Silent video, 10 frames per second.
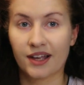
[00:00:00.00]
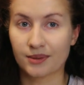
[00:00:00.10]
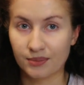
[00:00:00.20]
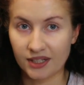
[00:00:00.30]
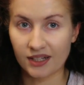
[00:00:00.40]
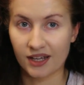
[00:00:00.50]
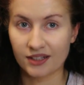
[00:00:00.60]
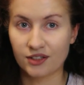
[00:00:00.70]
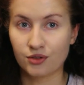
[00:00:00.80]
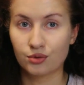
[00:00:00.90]
like me
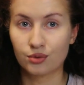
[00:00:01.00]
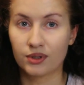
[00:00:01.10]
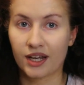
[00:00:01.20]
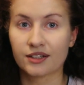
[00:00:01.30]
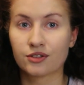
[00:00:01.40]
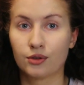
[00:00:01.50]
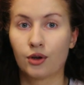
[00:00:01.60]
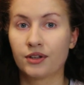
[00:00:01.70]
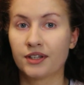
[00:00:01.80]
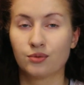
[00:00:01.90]
and you like to
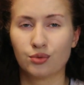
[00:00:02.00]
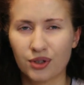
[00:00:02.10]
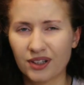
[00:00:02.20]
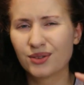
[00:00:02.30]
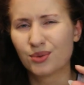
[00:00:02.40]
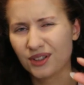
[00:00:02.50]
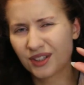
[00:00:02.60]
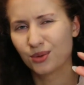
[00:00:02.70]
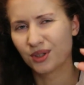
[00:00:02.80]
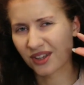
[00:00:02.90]
learn in really,
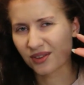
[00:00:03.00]
really, really